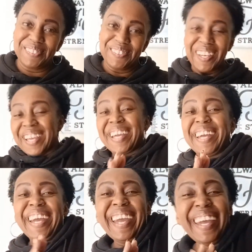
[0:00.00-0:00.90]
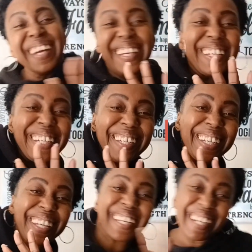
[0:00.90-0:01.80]

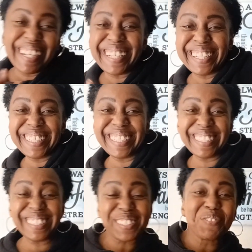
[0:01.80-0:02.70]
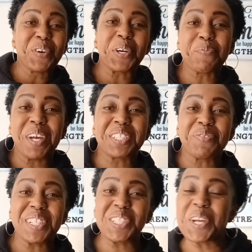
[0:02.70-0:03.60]
hey guys! Welcome back to
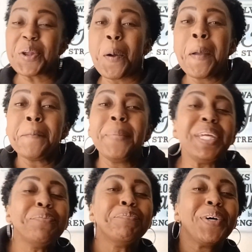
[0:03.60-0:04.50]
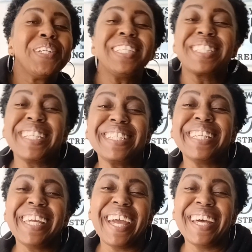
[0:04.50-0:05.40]
my channel. Meet Mona
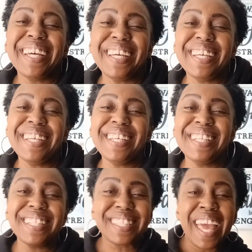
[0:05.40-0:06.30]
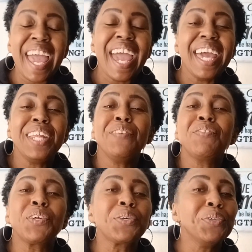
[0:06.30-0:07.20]
DTS. And if
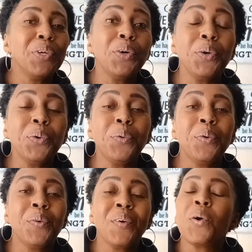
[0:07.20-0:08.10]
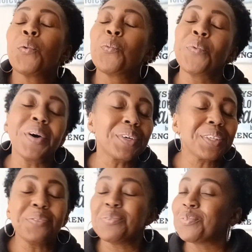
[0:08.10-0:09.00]
you're new,
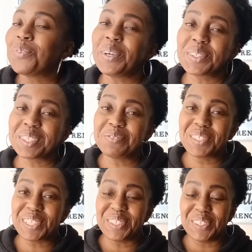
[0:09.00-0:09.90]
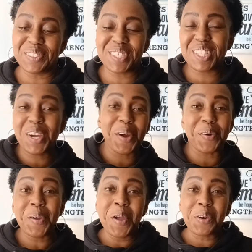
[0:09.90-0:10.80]
welcome, welcome to.
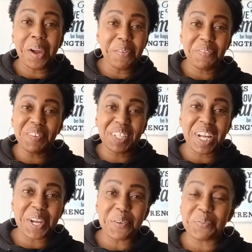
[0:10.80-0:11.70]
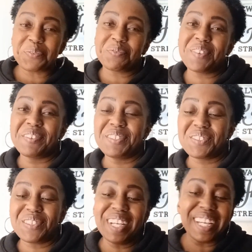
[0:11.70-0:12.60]
So, grab your favorite cup, favorite
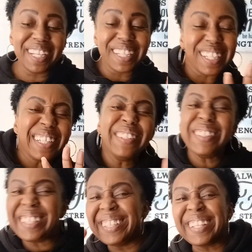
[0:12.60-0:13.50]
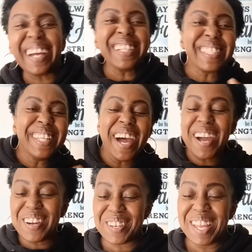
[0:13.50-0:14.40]
drink, you, you guys
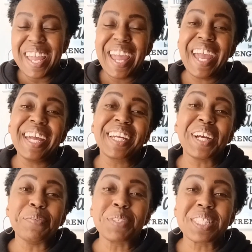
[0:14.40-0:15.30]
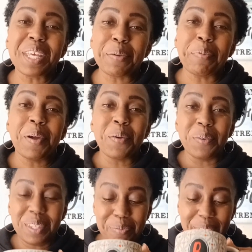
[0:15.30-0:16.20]
know, and come sip
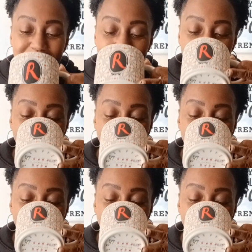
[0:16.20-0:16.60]
with me.